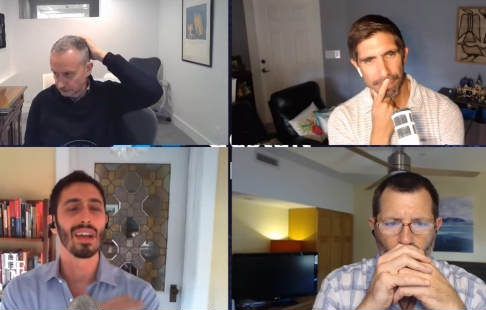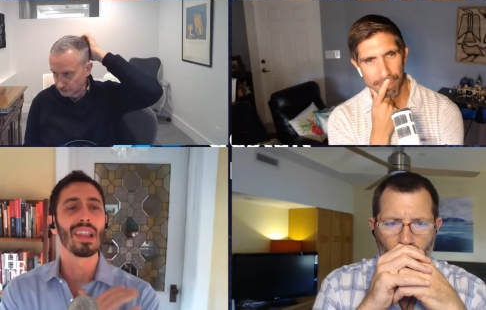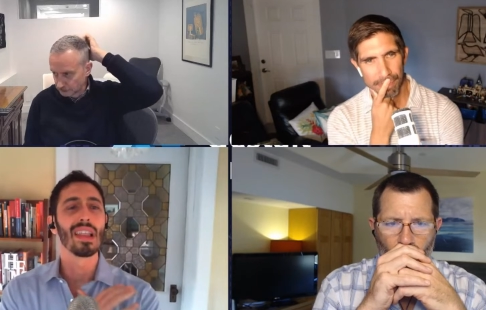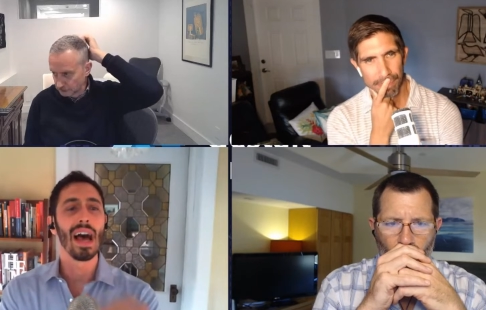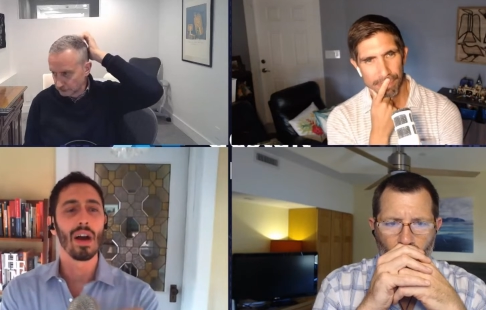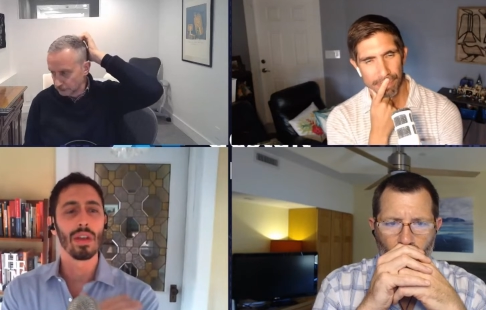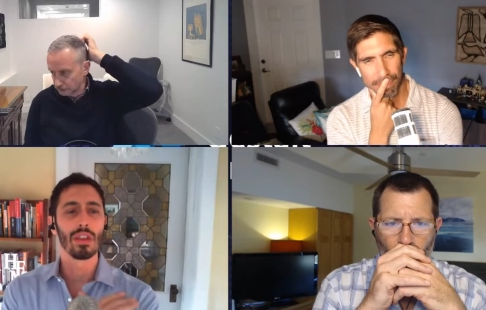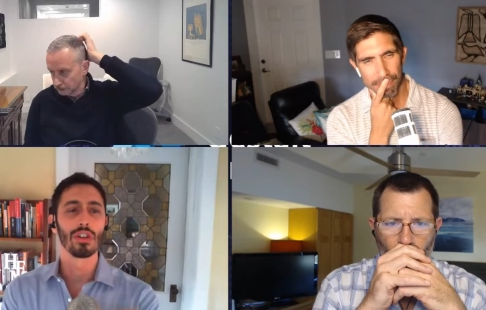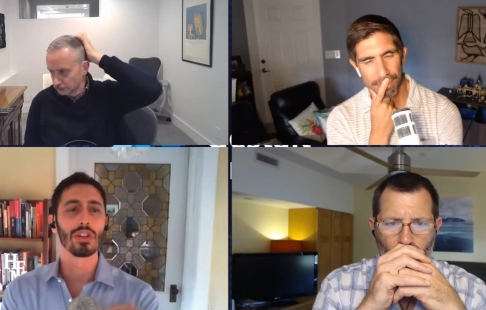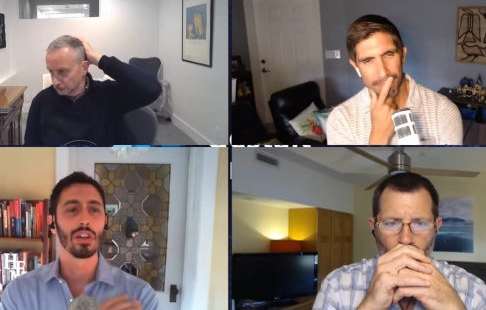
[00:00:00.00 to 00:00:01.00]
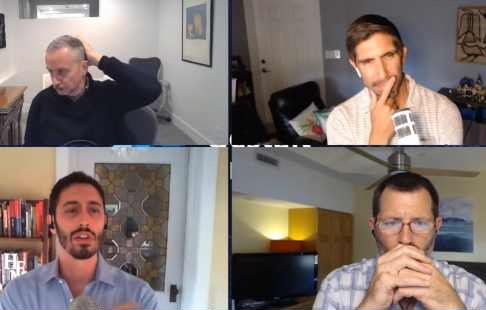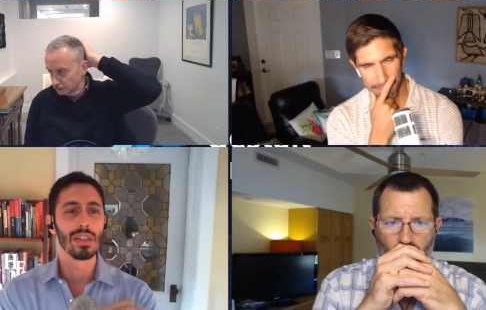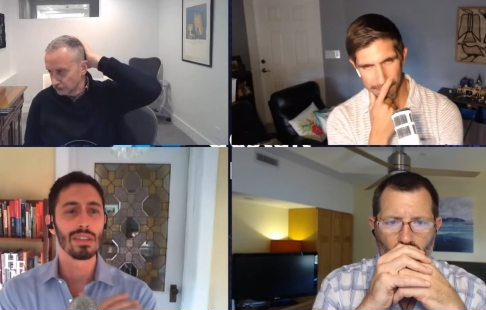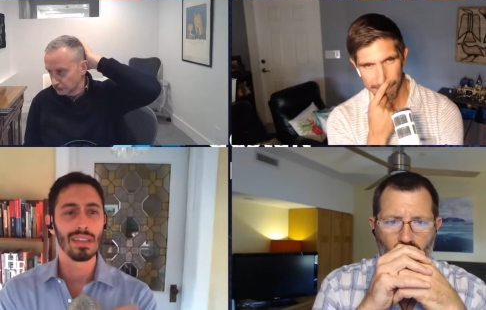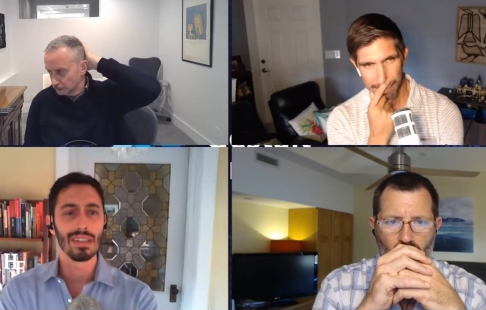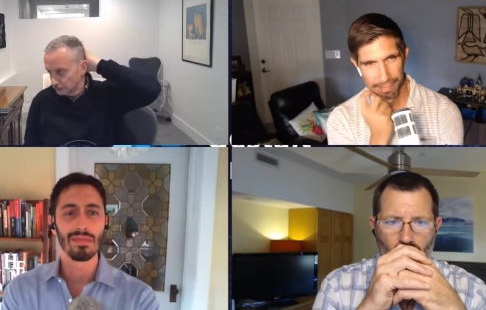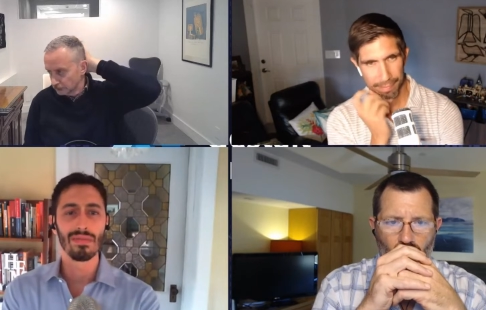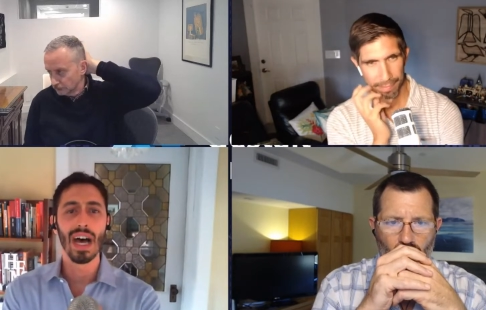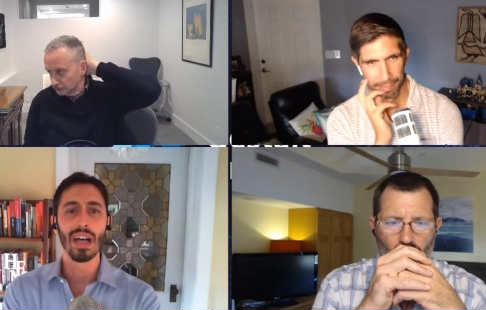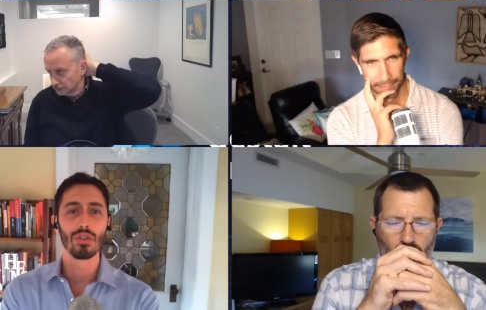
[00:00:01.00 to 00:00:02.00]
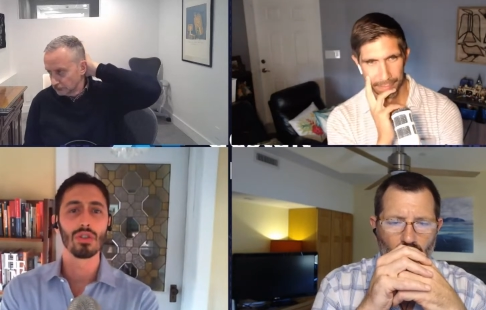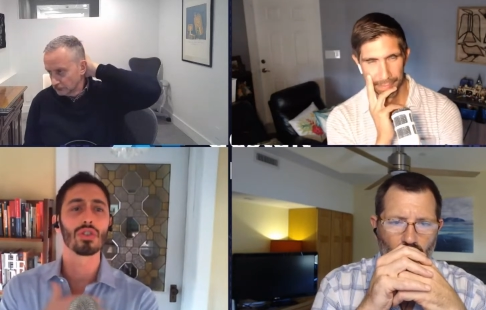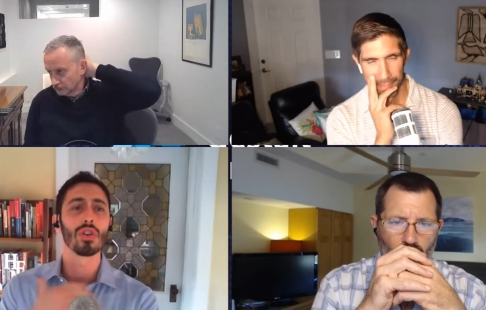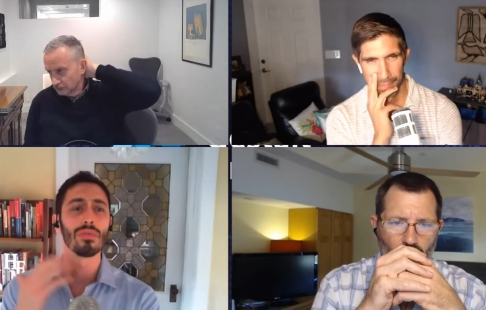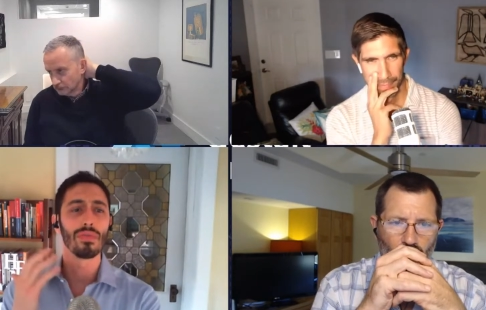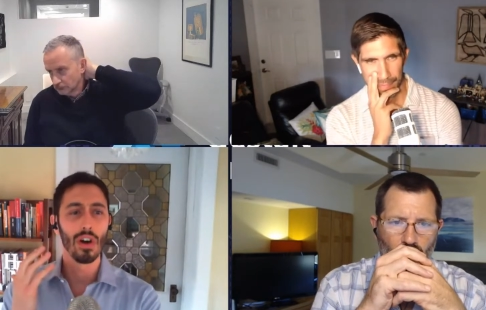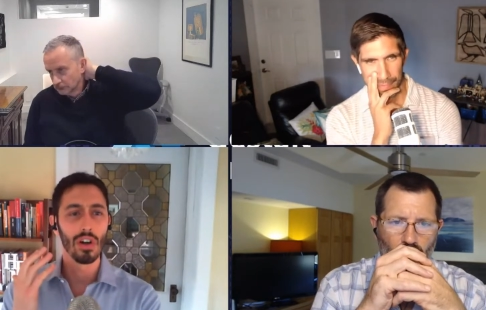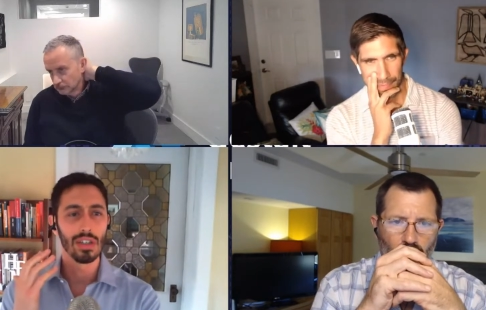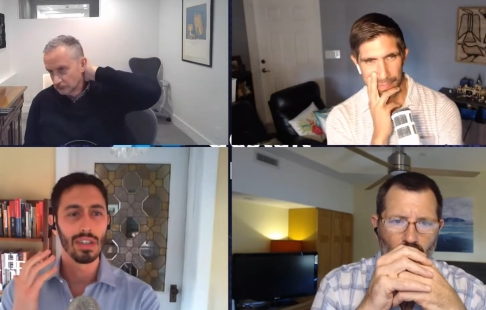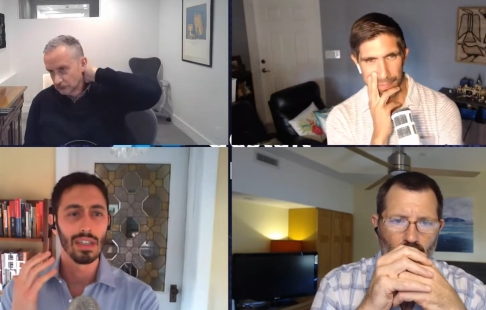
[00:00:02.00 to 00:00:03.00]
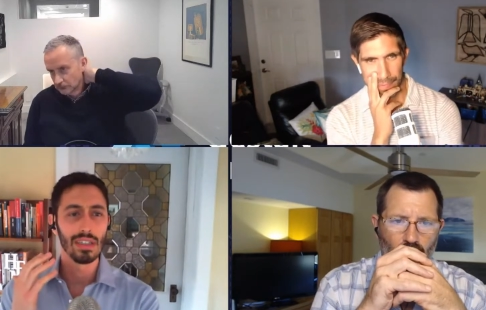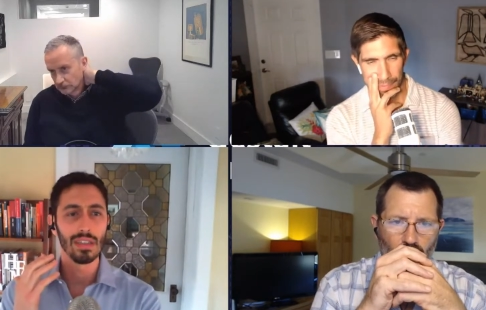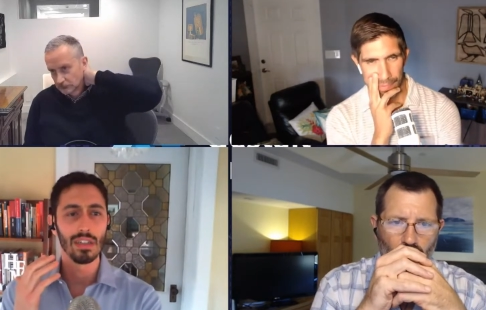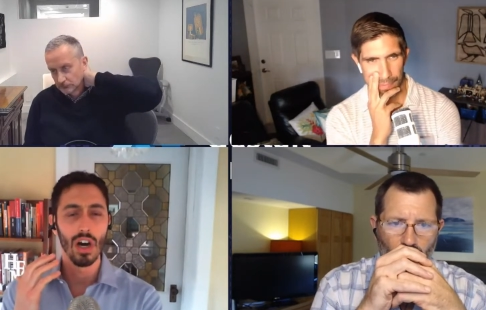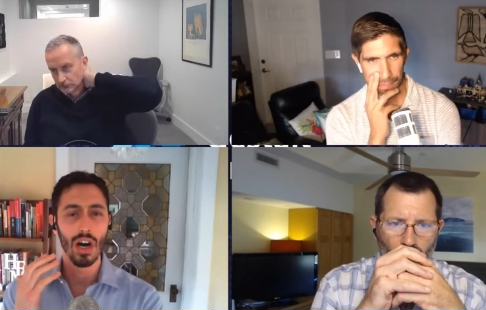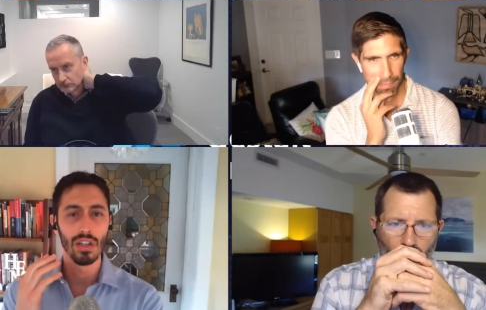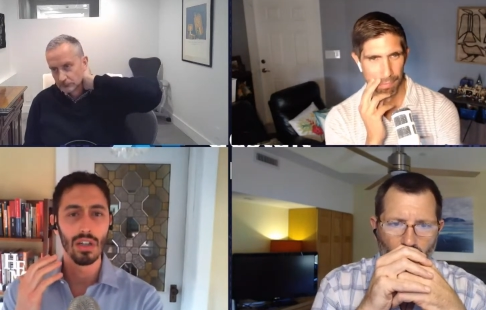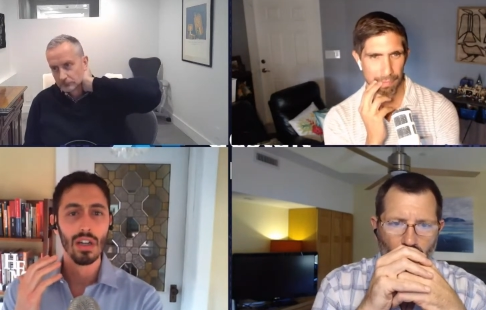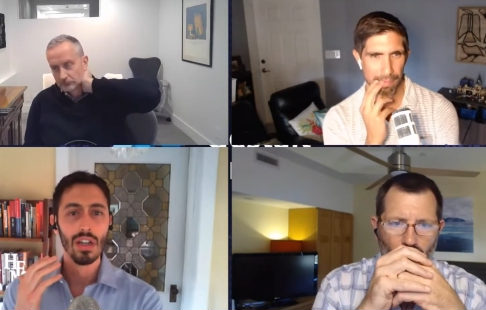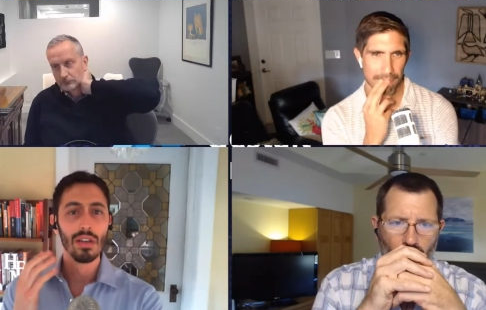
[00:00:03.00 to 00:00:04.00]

Speaker 1: allowing their currencies to value so far against the dollar